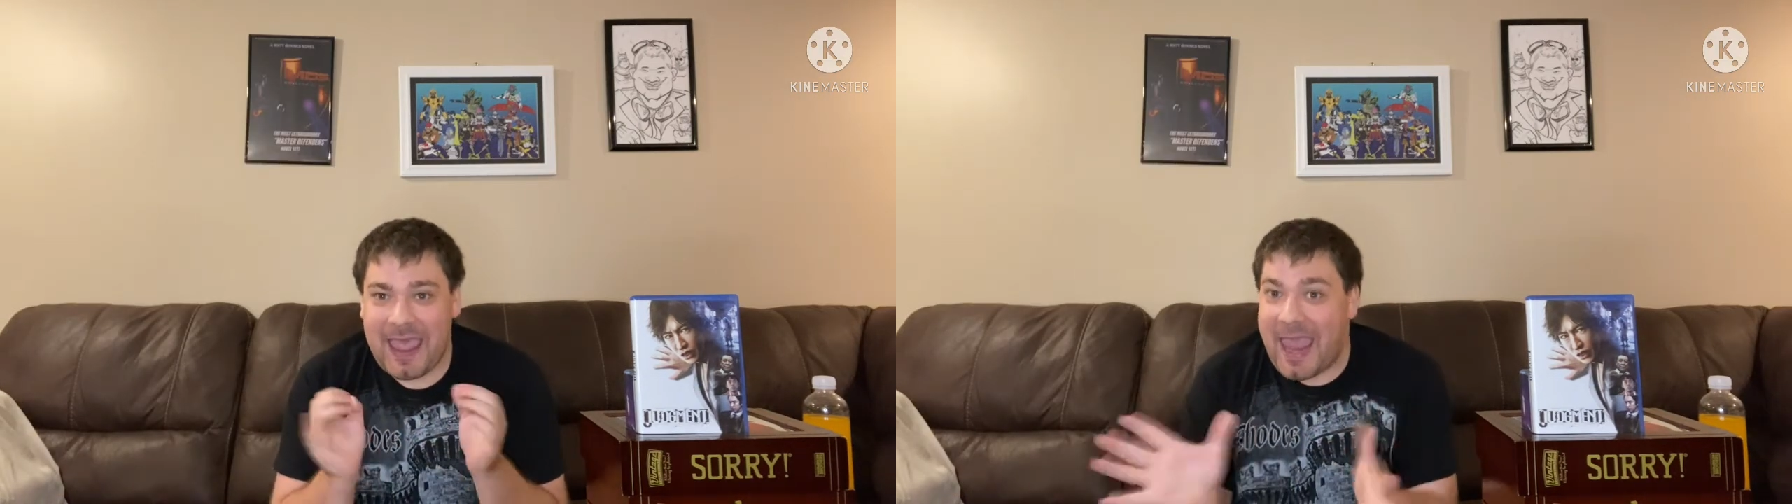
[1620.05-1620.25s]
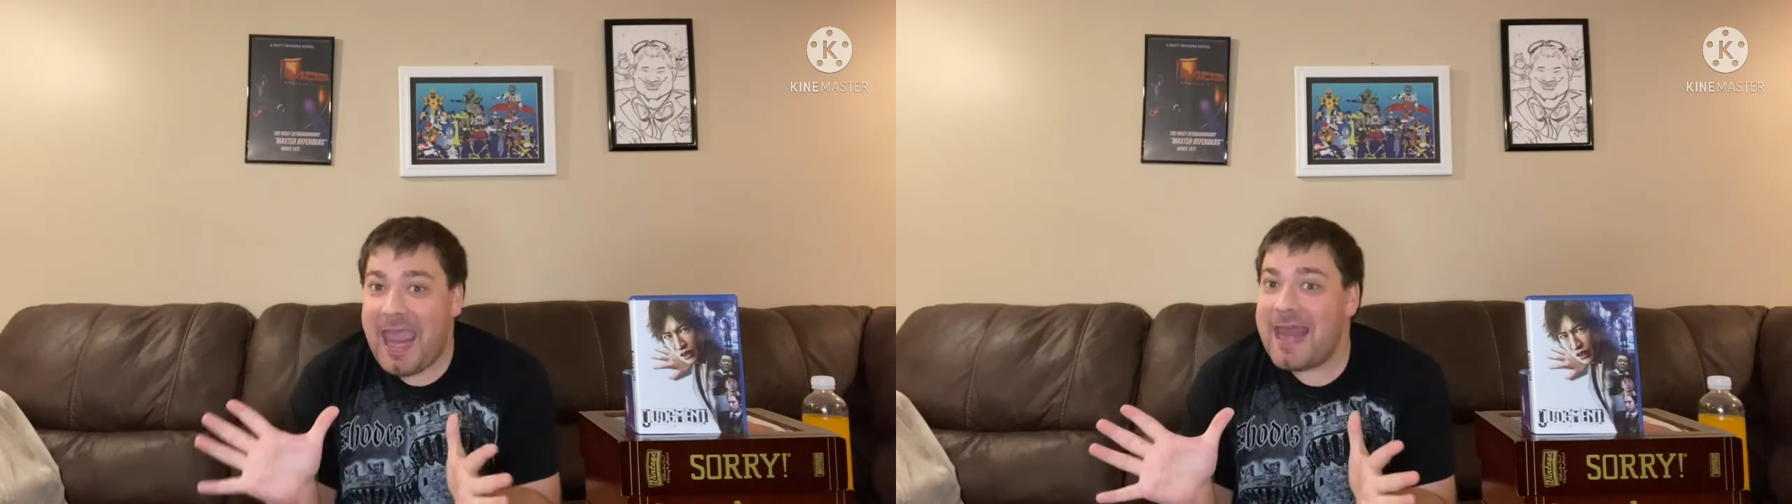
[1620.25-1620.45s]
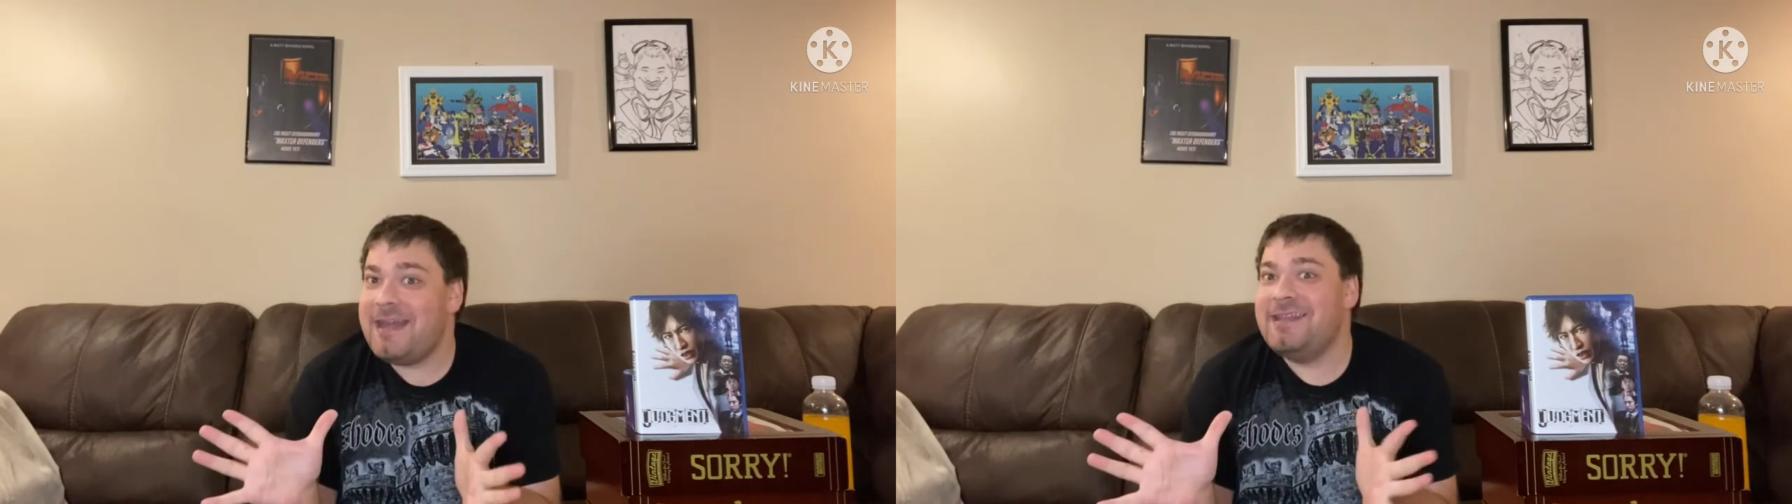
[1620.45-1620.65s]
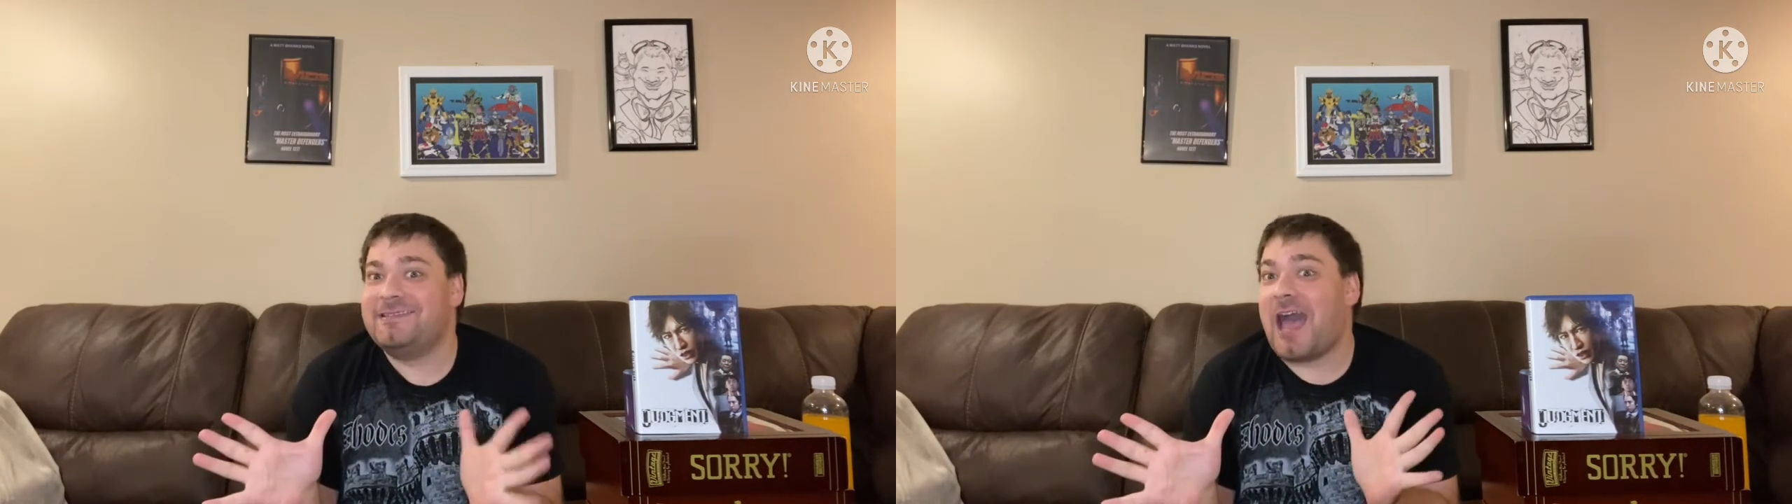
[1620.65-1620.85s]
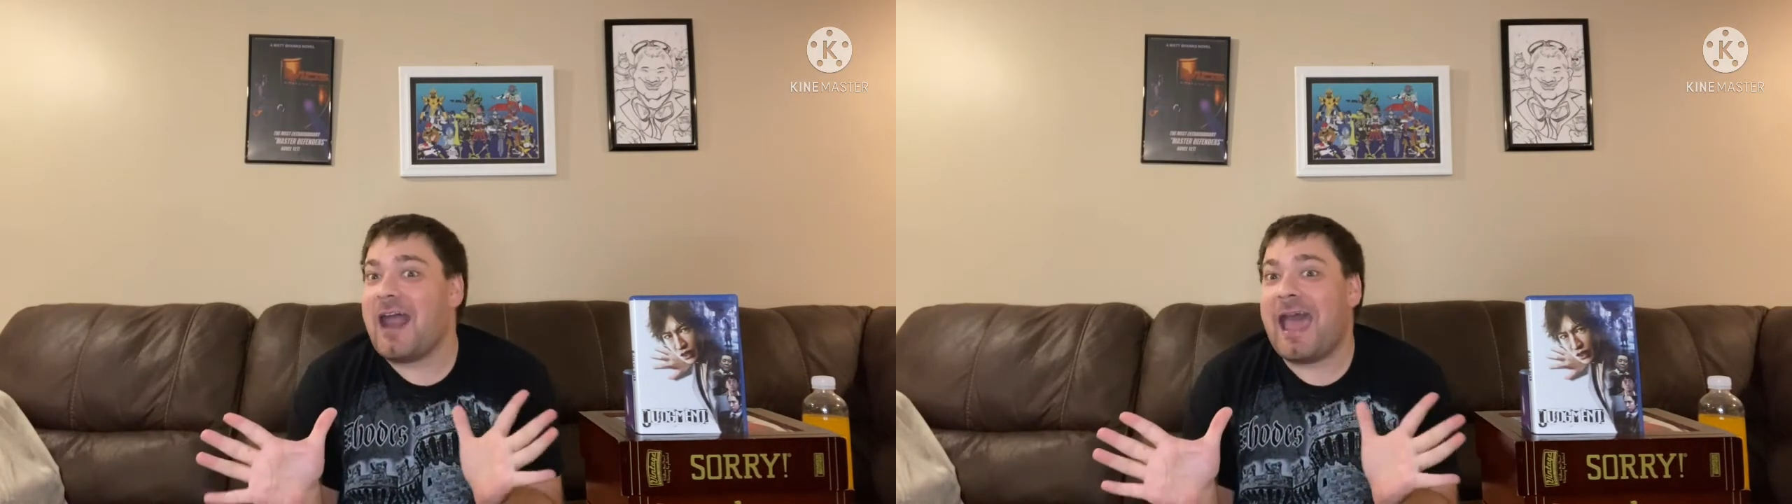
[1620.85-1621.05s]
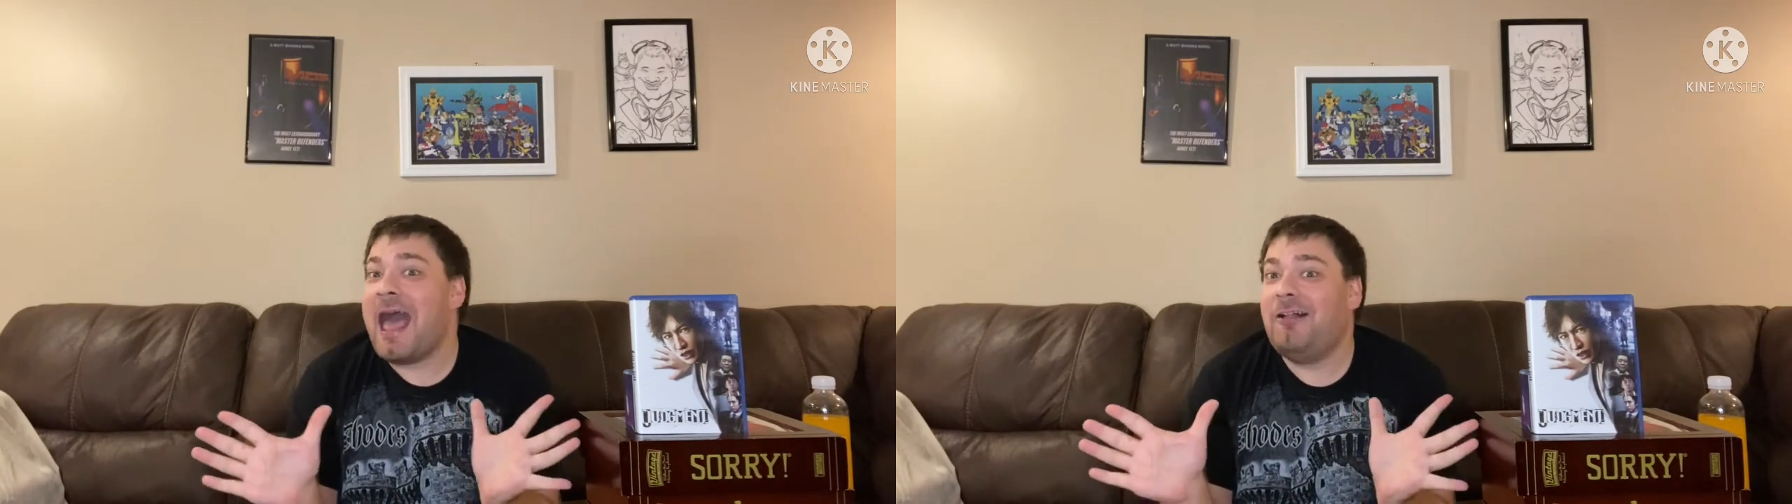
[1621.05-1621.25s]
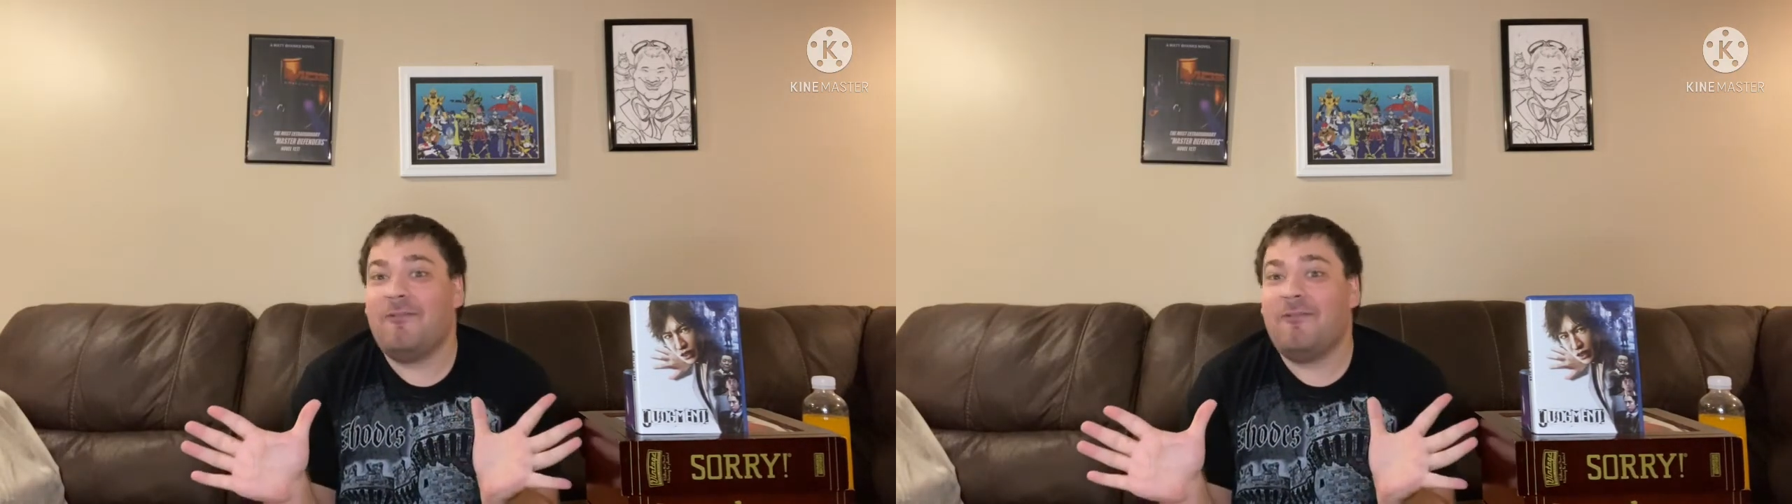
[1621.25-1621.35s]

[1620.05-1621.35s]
and he's got a hell